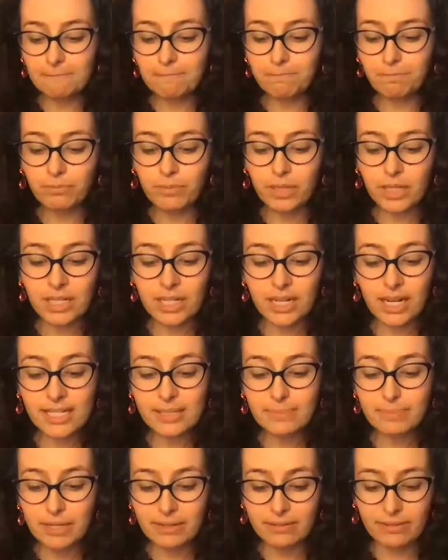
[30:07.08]
but a nice
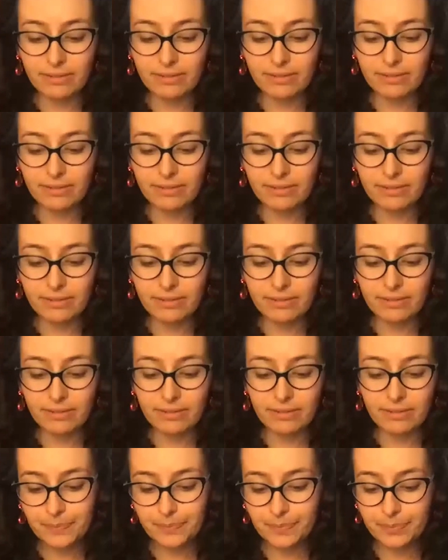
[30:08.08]
bit of liquid in there
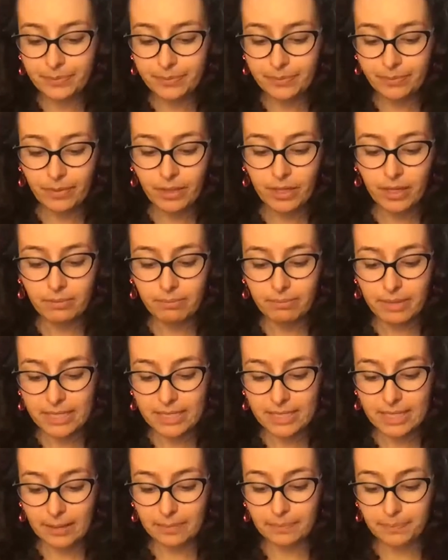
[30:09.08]
means
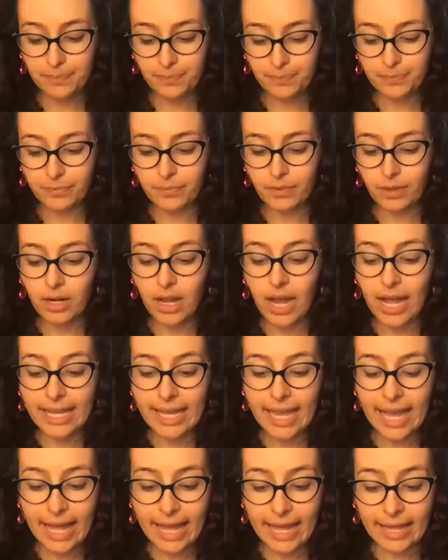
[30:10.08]
that I
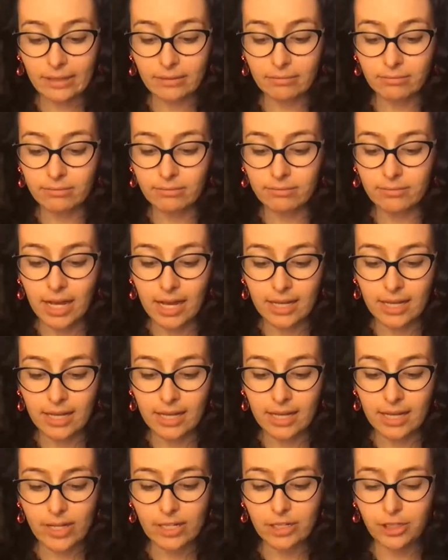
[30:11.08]
can ask a
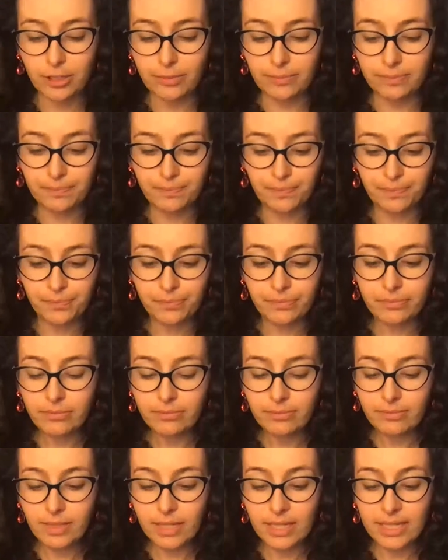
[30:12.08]
question,
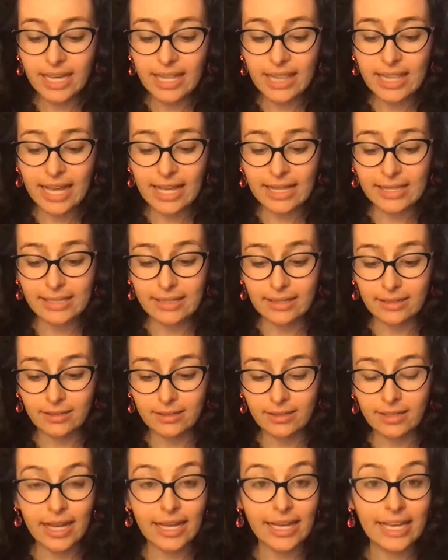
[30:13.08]
get the answer,
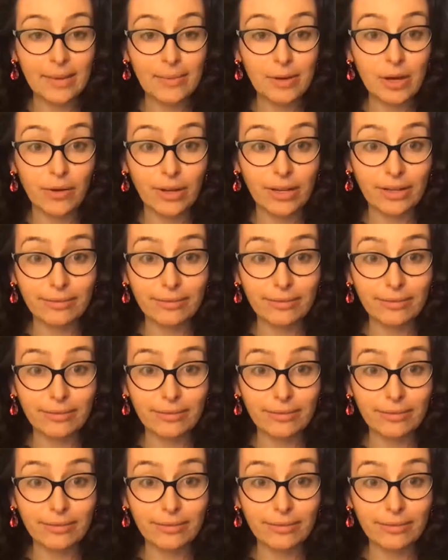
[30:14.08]
and keep going.